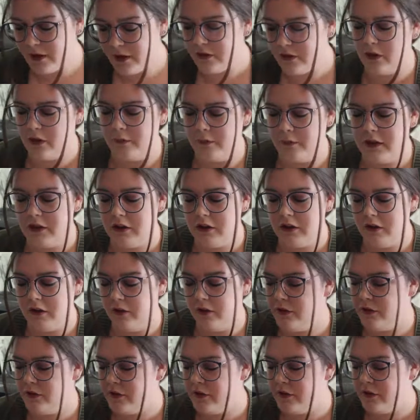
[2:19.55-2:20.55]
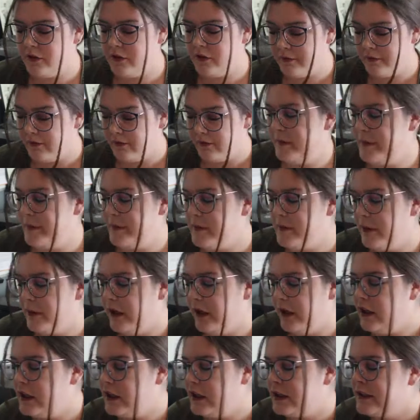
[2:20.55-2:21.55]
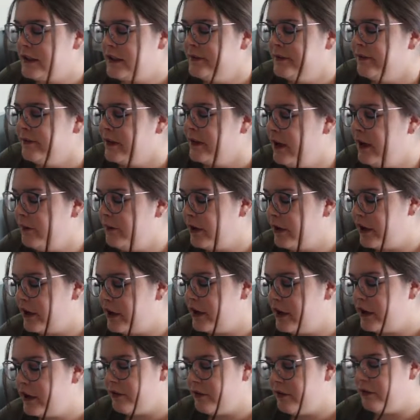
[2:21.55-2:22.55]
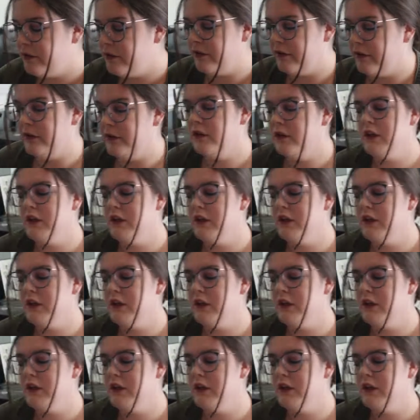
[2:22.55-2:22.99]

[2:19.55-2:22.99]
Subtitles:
So I'm going to close my big book and we're going to go through.